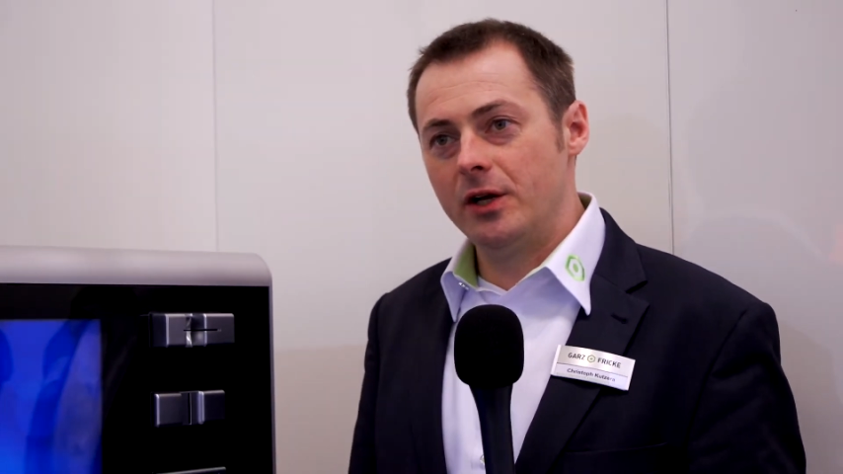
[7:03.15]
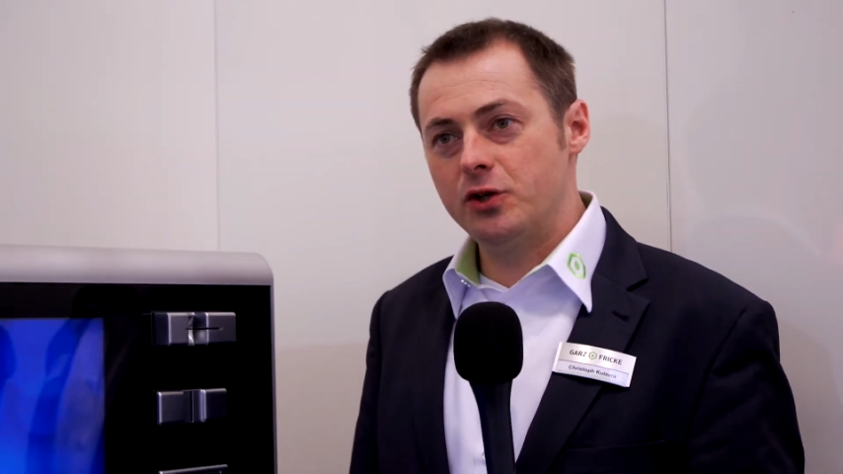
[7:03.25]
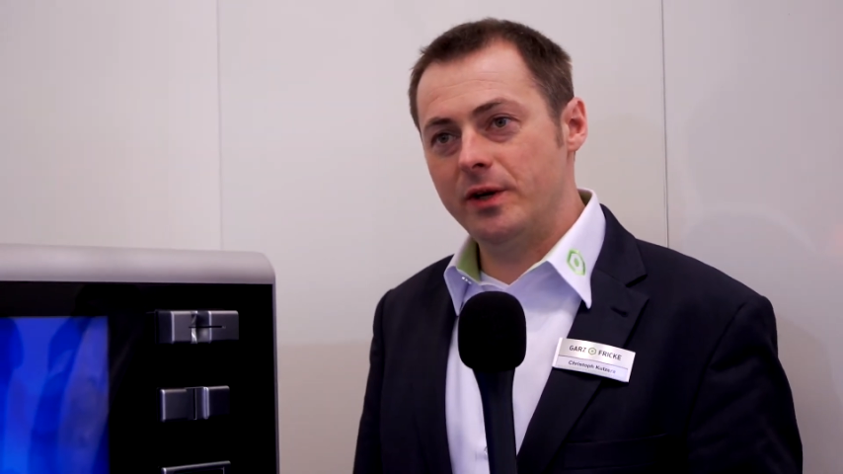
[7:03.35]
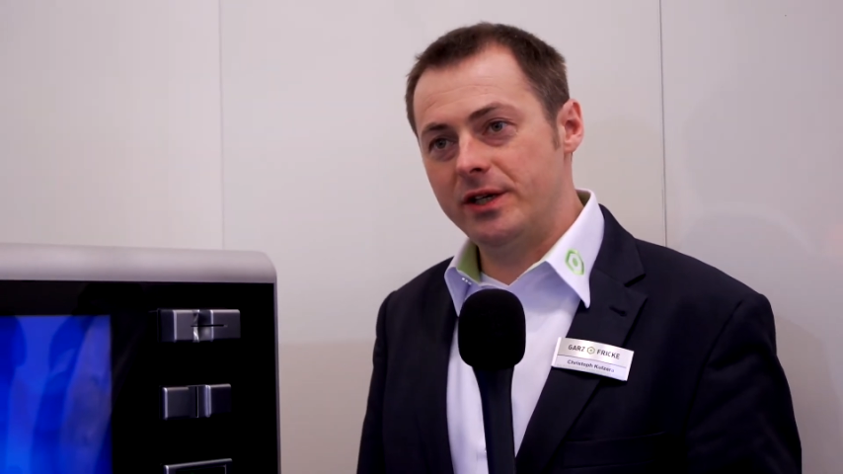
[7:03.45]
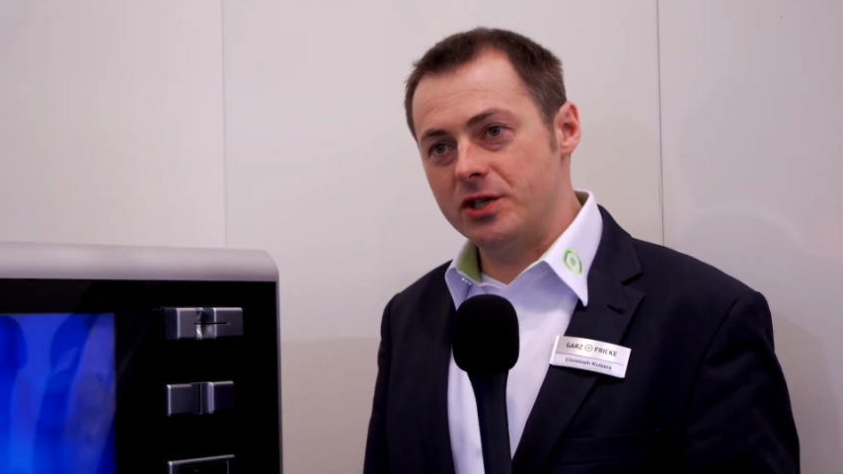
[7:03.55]

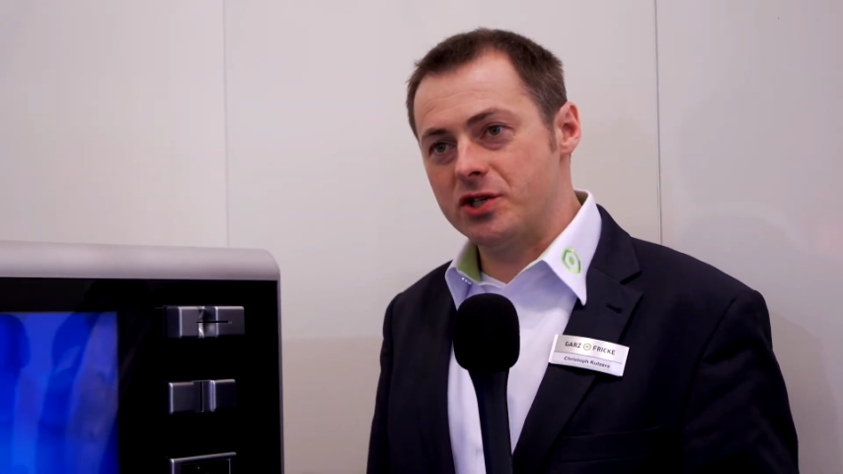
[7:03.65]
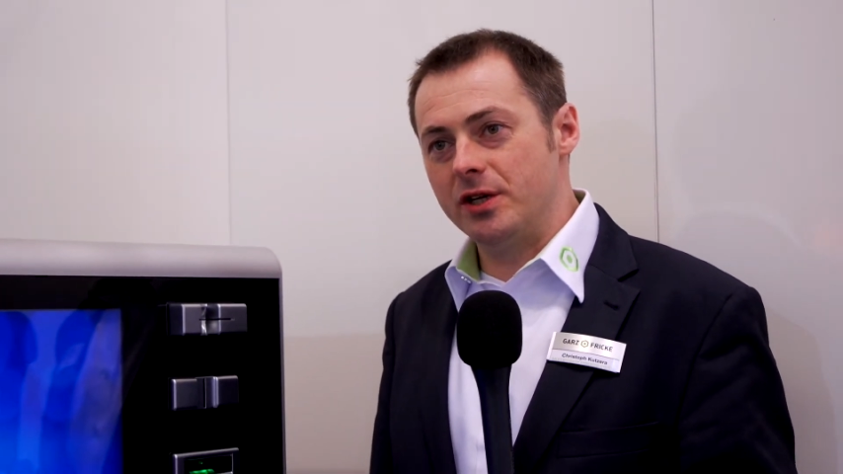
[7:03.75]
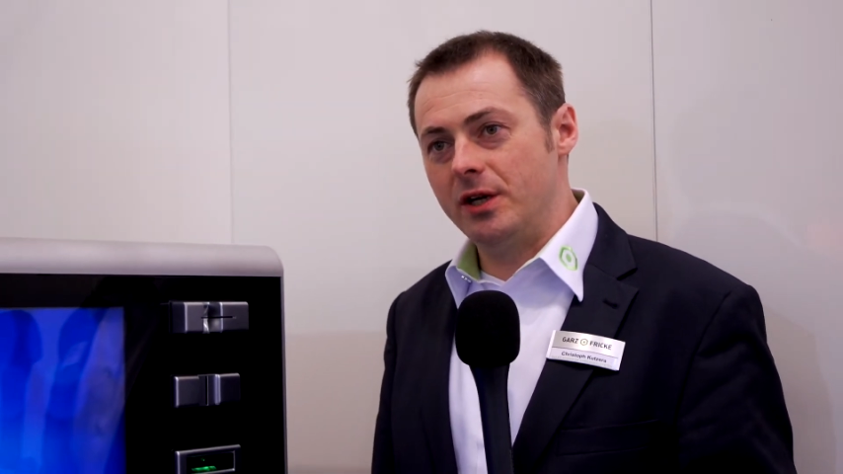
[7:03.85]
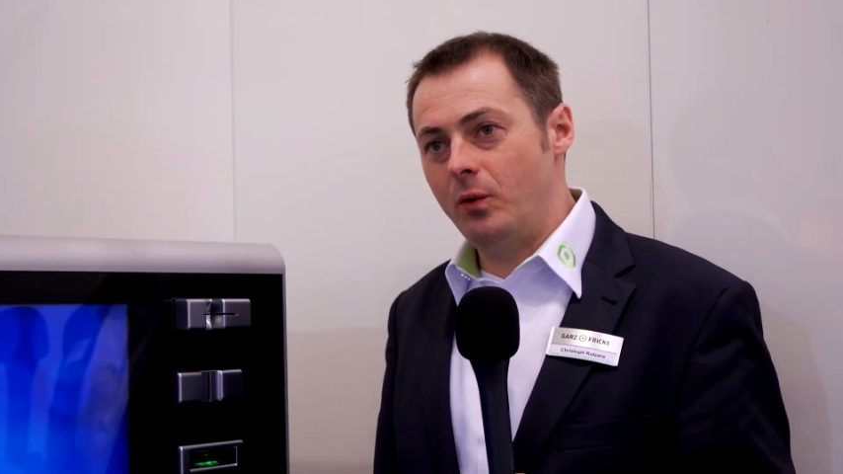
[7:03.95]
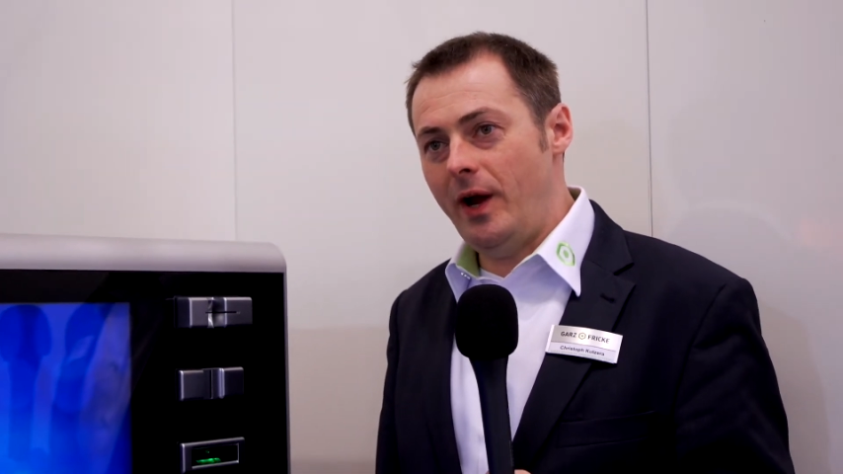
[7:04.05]

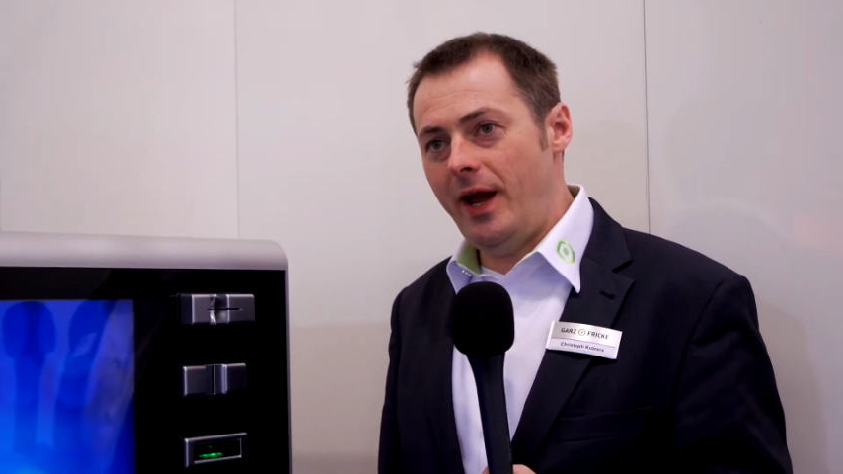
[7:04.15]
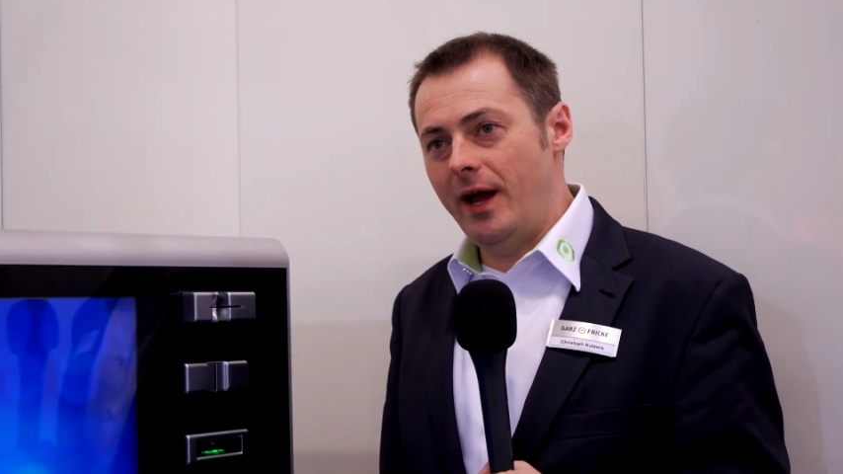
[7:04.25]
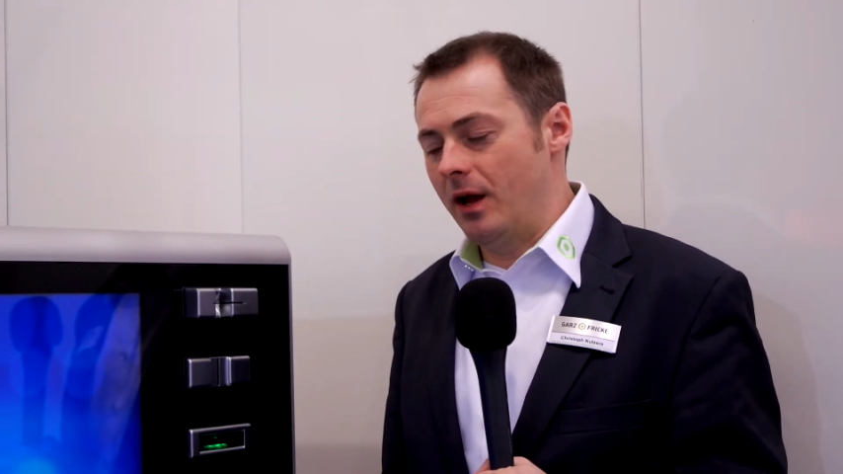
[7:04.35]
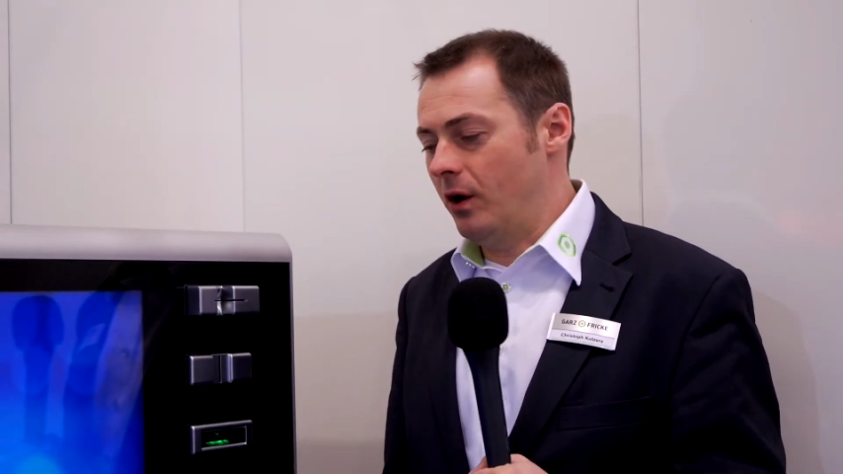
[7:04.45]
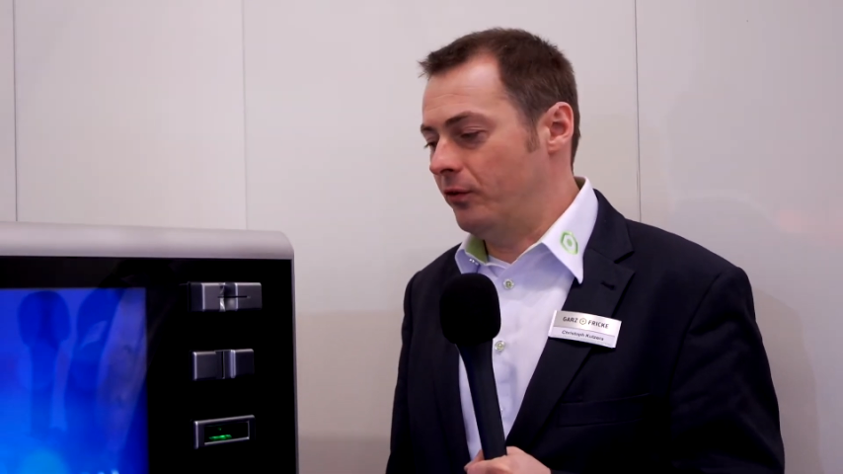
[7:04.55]
traditional
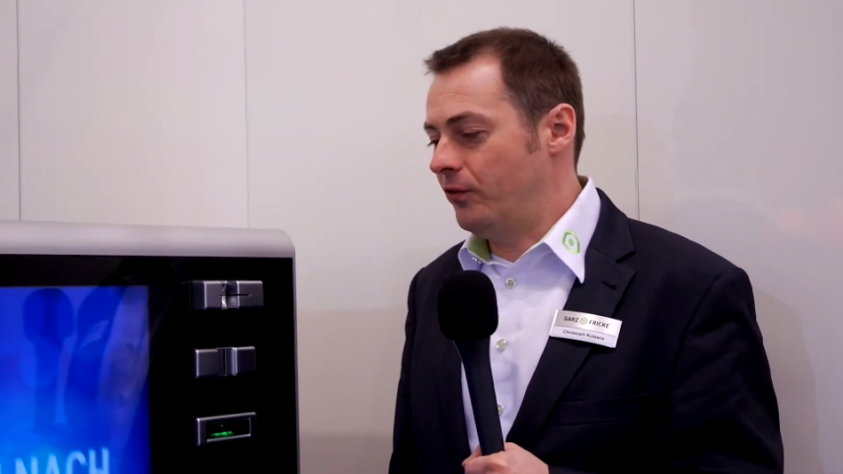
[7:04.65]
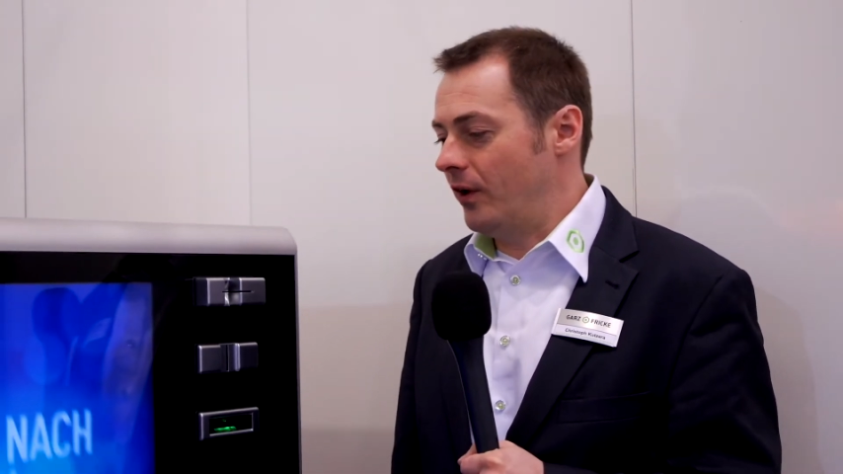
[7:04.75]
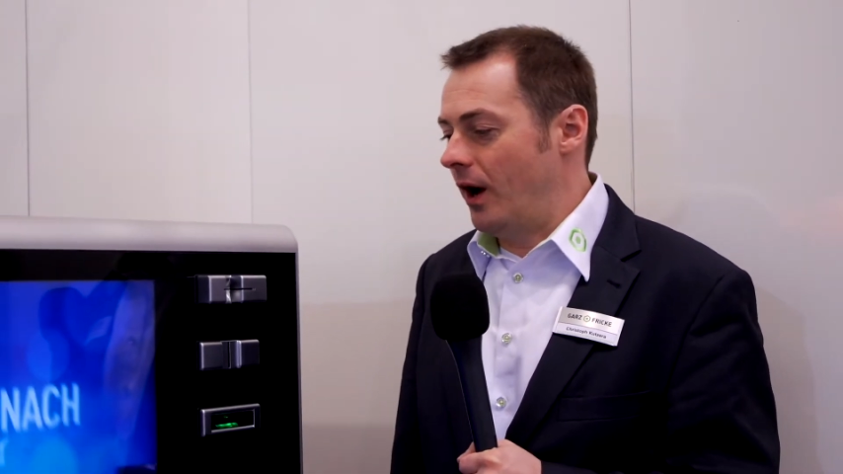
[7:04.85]
way of